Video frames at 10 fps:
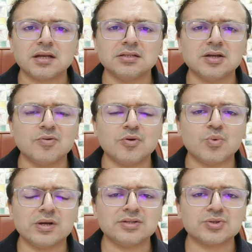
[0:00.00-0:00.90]
Now,
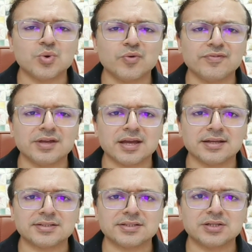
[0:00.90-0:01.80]
what is
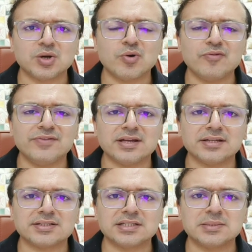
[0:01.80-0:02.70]
obviate?
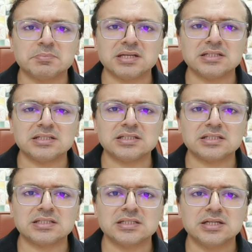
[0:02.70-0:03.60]
Obviate
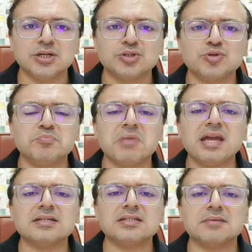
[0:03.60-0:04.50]
means to
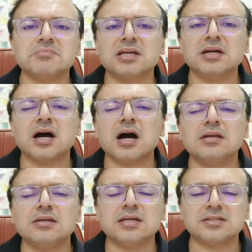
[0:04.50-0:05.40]
make something
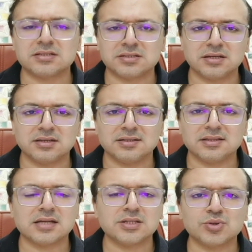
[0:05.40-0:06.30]
unnecessary.
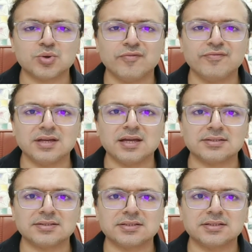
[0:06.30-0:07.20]
That is
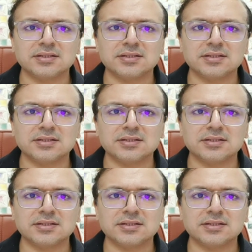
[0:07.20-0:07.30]
obviate.